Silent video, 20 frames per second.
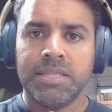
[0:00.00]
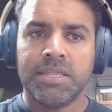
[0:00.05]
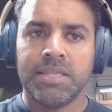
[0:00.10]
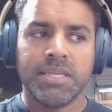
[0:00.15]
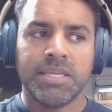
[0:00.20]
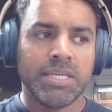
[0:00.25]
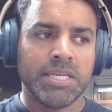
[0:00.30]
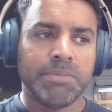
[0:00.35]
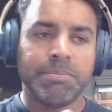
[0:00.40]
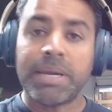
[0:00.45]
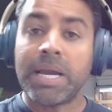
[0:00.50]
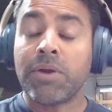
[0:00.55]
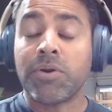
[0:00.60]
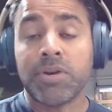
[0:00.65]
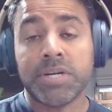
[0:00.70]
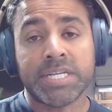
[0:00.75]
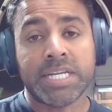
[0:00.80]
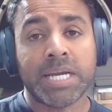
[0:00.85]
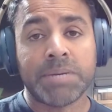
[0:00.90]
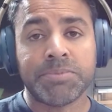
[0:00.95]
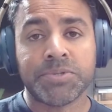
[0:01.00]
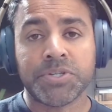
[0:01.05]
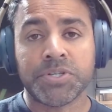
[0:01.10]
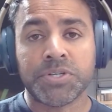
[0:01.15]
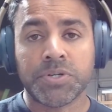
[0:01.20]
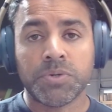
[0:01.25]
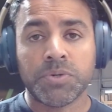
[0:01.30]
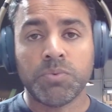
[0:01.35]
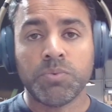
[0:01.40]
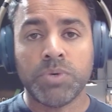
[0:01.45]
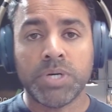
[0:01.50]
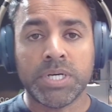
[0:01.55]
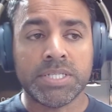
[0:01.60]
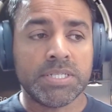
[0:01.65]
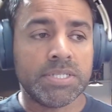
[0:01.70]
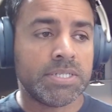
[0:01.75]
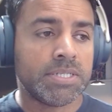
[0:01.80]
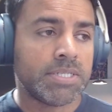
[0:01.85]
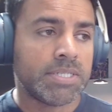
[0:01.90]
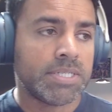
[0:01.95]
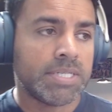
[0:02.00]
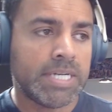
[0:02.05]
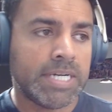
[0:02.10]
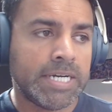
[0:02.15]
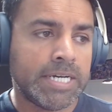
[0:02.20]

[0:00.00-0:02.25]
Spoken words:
the power adapter once.